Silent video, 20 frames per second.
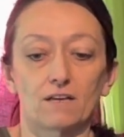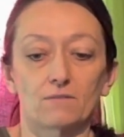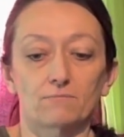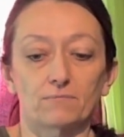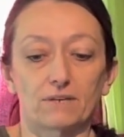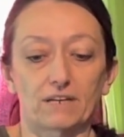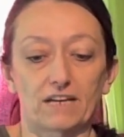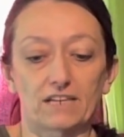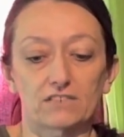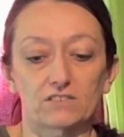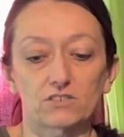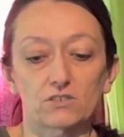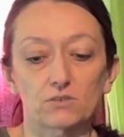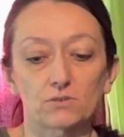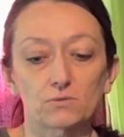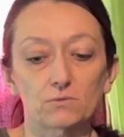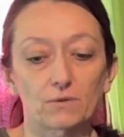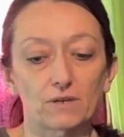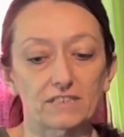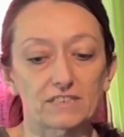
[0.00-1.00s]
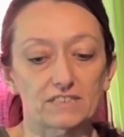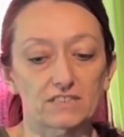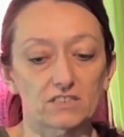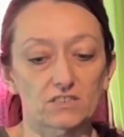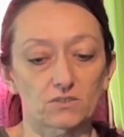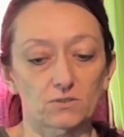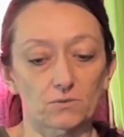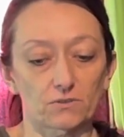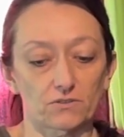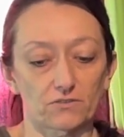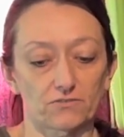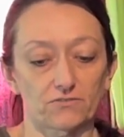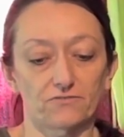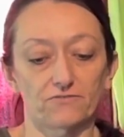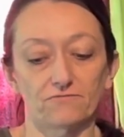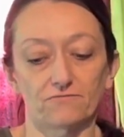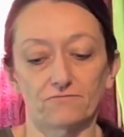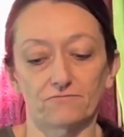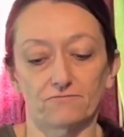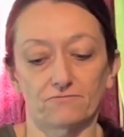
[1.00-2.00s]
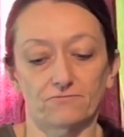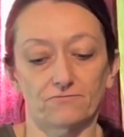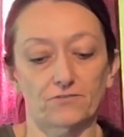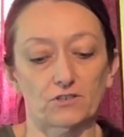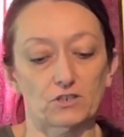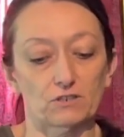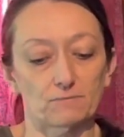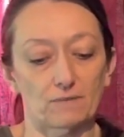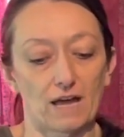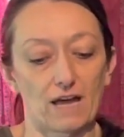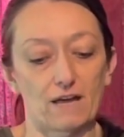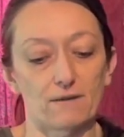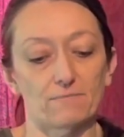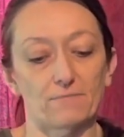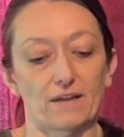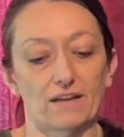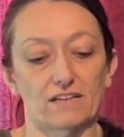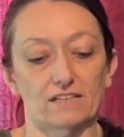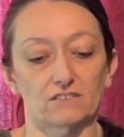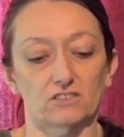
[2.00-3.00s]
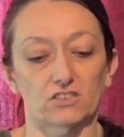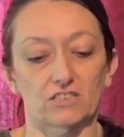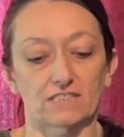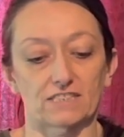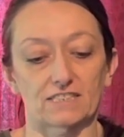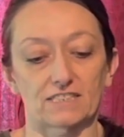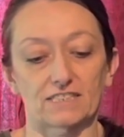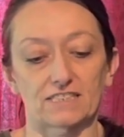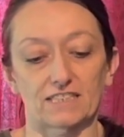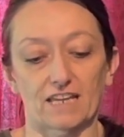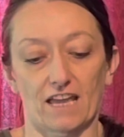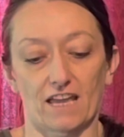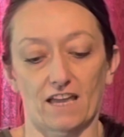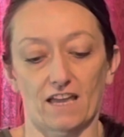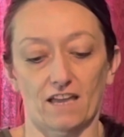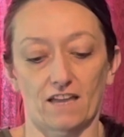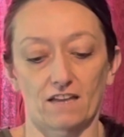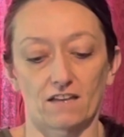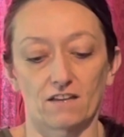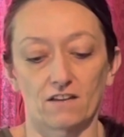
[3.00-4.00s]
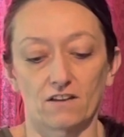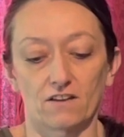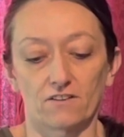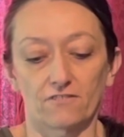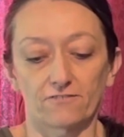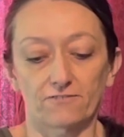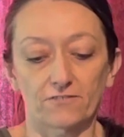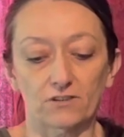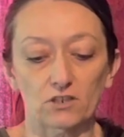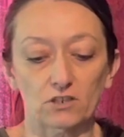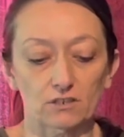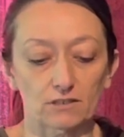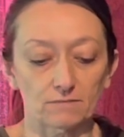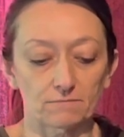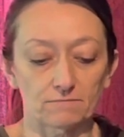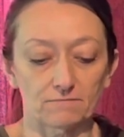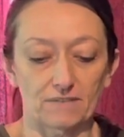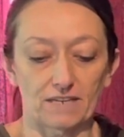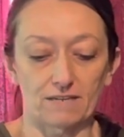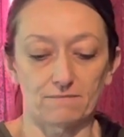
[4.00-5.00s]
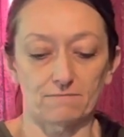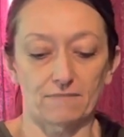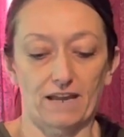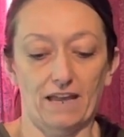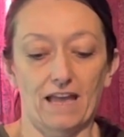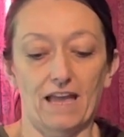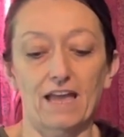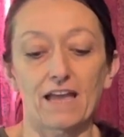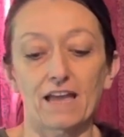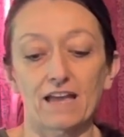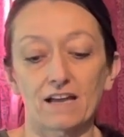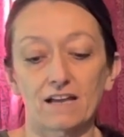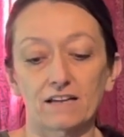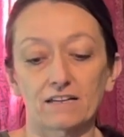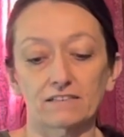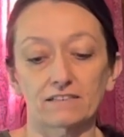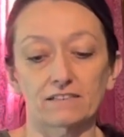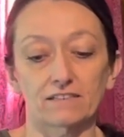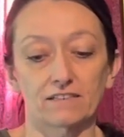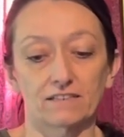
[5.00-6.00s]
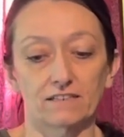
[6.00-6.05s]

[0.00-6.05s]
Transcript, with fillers: but I do want it to sort of firm up and just stay firm in my hand.